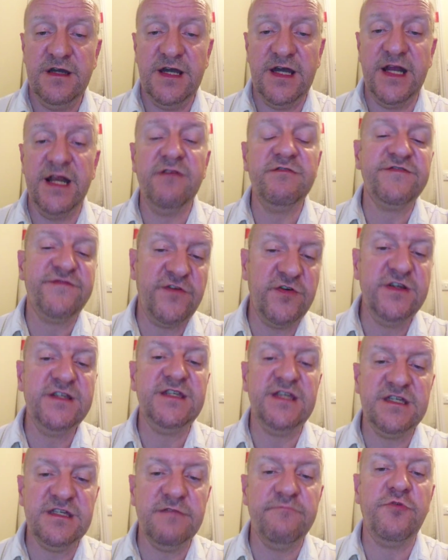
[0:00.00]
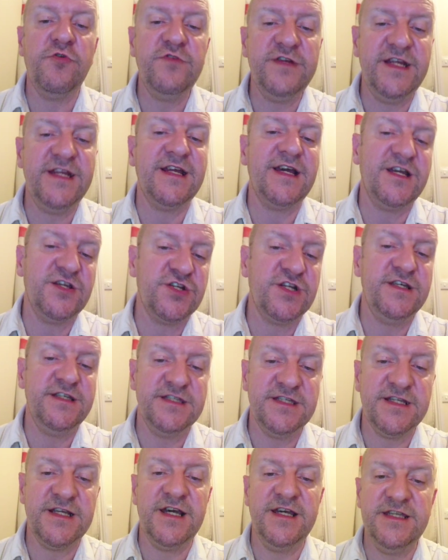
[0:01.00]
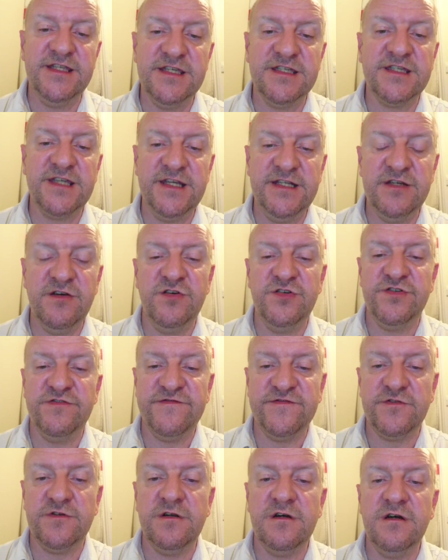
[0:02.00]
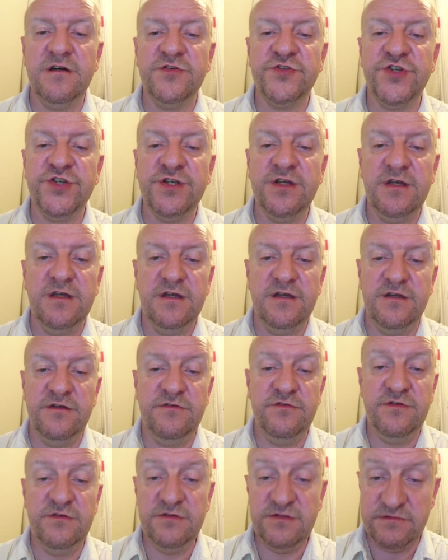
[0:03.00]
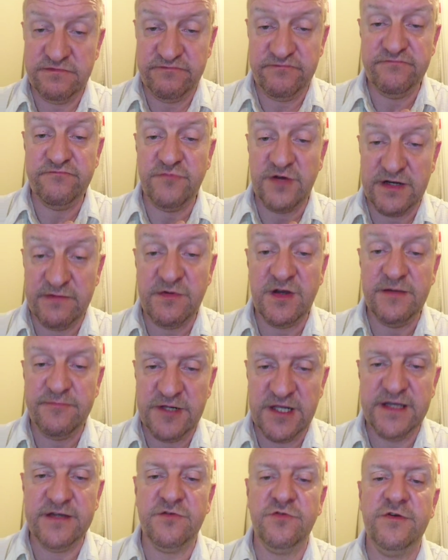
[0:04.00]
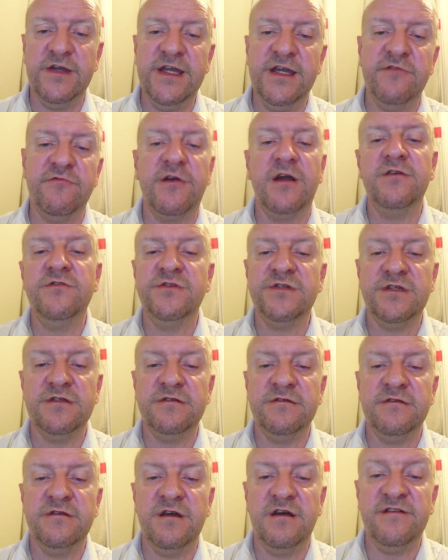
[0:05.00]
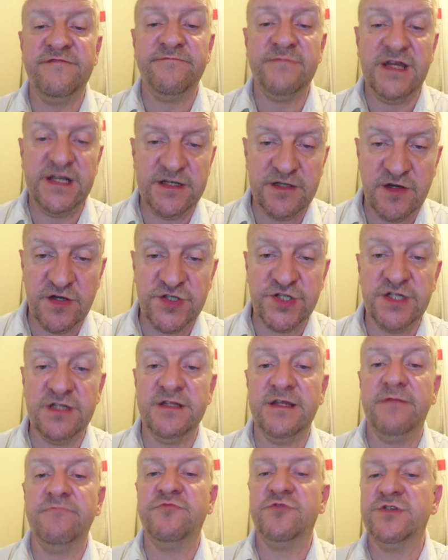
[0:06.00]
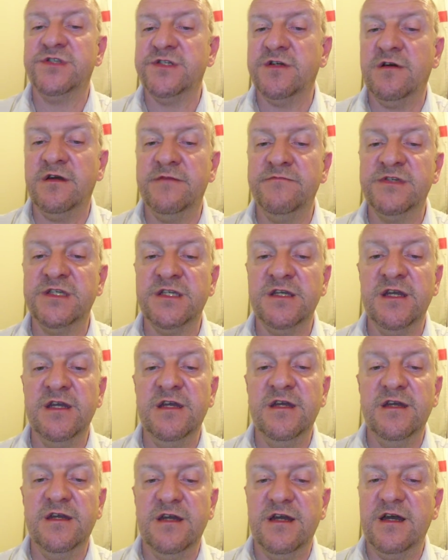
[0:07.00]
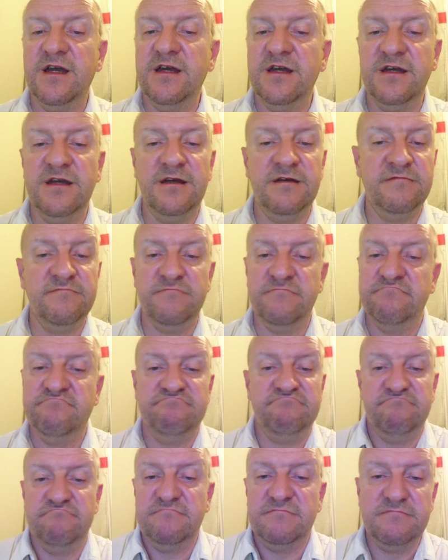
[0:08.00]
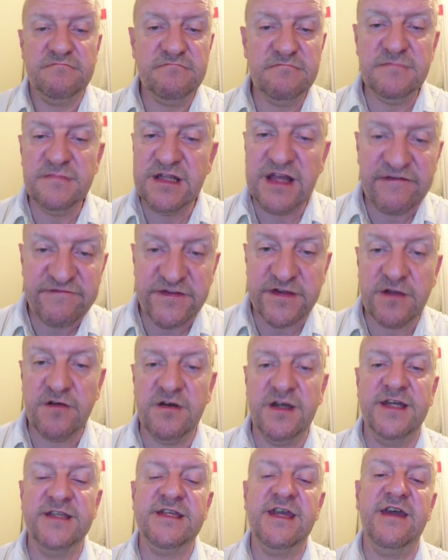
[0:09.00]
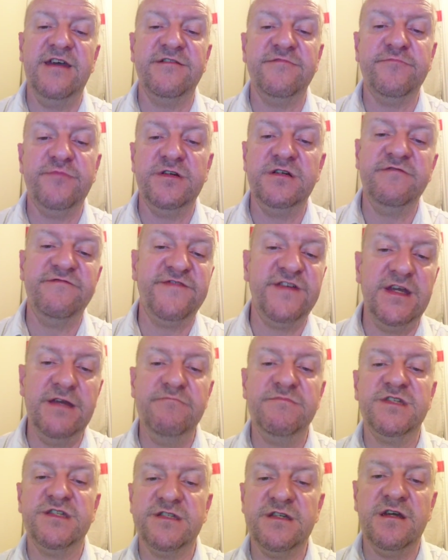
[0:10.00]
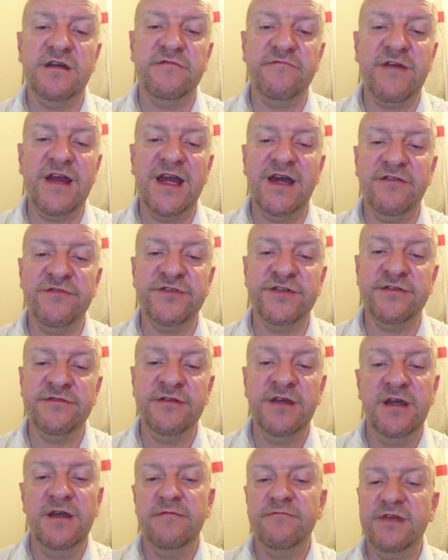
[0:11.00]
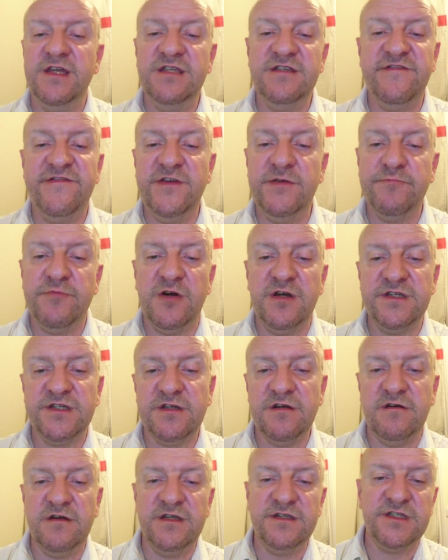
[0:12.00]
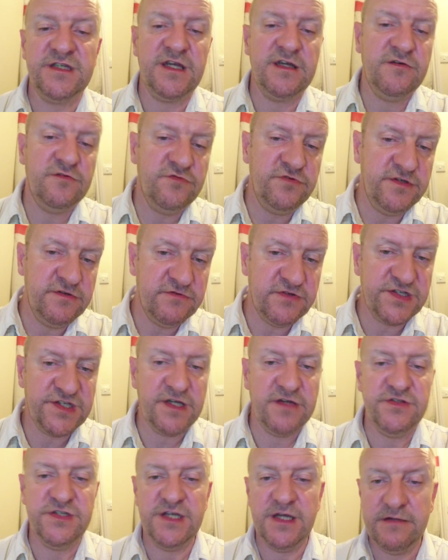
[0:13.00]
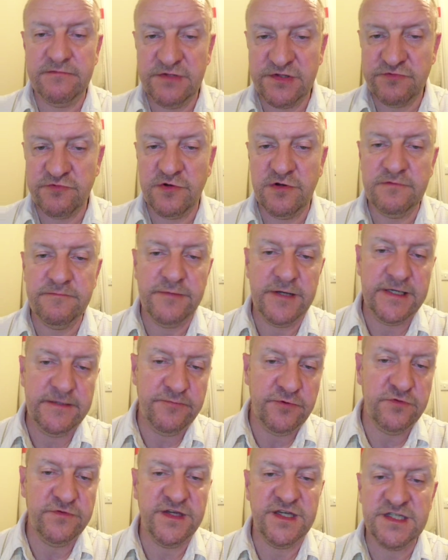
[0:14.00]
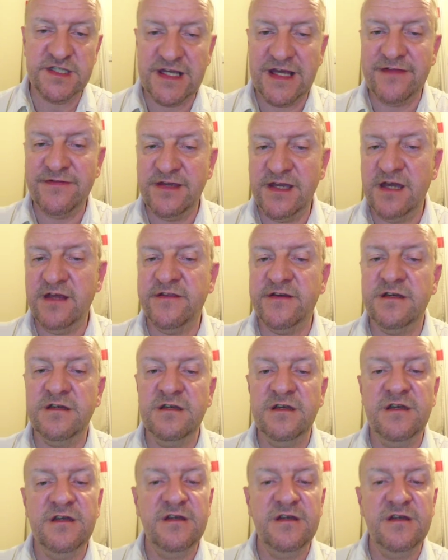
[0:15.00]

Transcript: And I was very disappointed actually today to see Nigel Farage, who's one of my political heroes, and I've met Nigel a number of times. Love the guy to death, but for him to turn around and be interviewed by Sky and say, oh, you're associating with the wrong people, this, that and the other.